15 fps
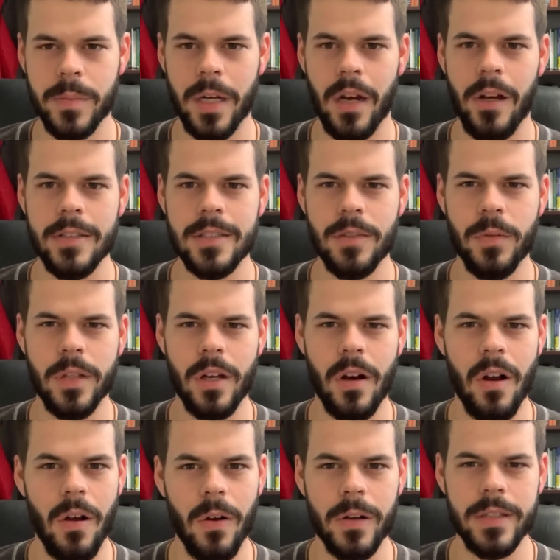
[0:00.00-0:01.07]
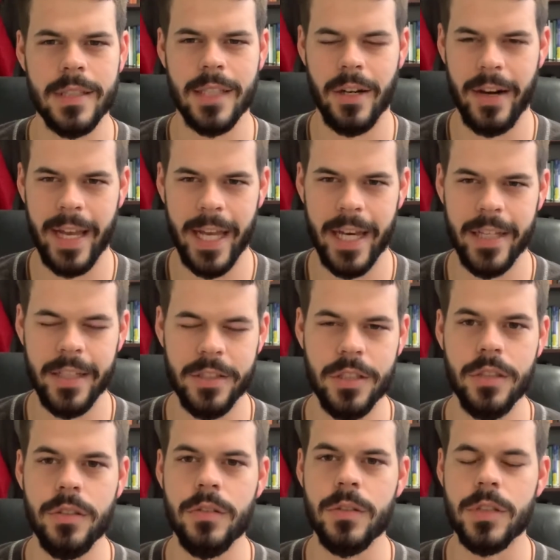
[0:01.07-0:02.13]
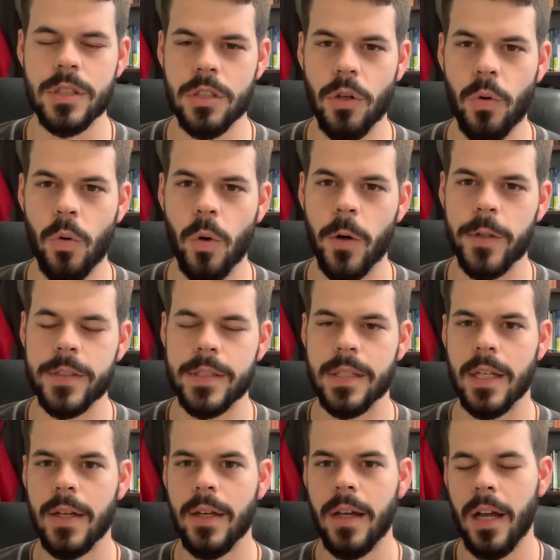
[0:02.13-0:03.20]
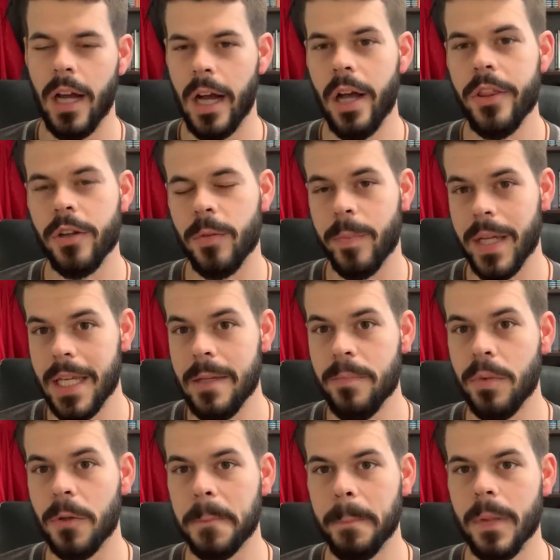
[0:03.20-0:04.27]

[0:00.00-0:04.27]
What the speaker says: but also with our hearts and our attitudes towards other people.